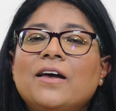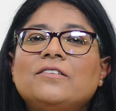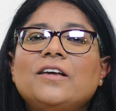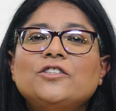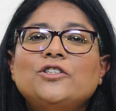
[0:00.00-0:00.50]

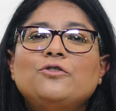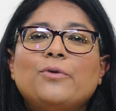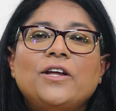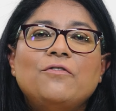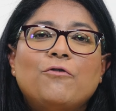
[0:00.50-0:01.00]
Section
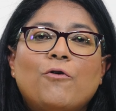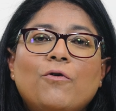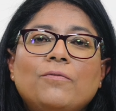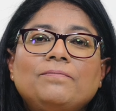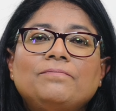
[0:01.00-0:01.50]

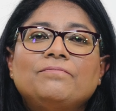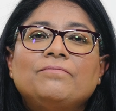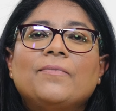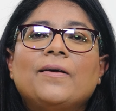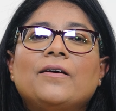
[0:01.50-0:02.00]
24,
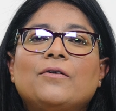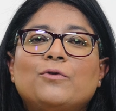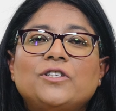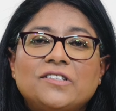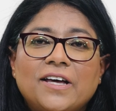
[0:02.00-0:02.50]

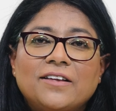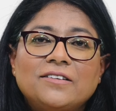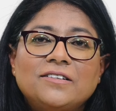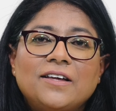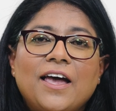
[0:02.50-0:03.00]
which
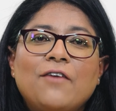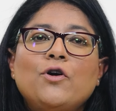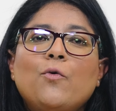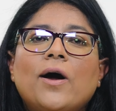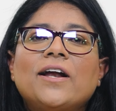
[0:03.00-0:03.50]
says
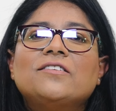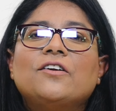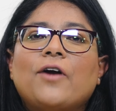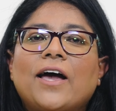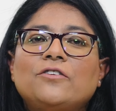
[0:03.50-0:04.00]
everyone
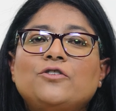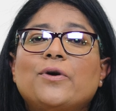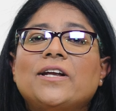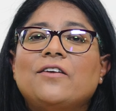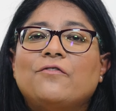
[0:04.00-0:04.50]
has a right
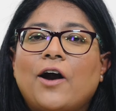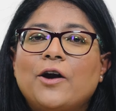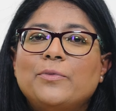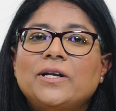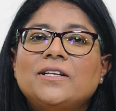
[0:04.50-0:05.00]
to an
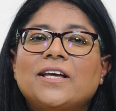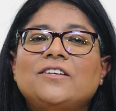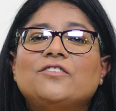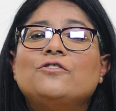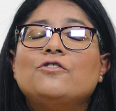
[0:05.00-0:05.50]
environment
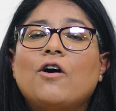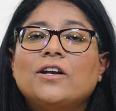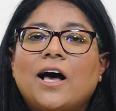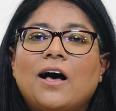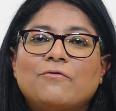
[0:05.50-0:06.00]
that is
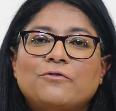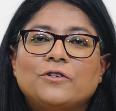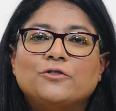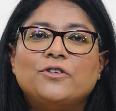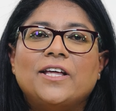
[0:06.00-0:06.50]
not
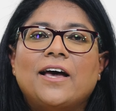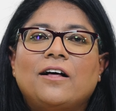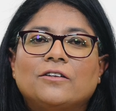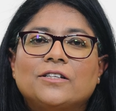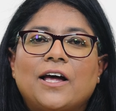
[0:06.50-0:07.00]
harmful to their
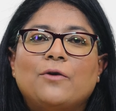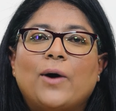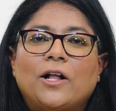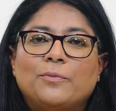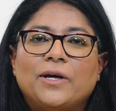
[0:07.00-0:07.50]
health
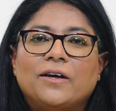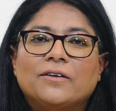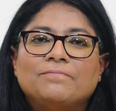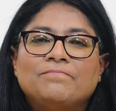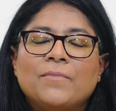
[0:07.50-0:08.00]
and well-being.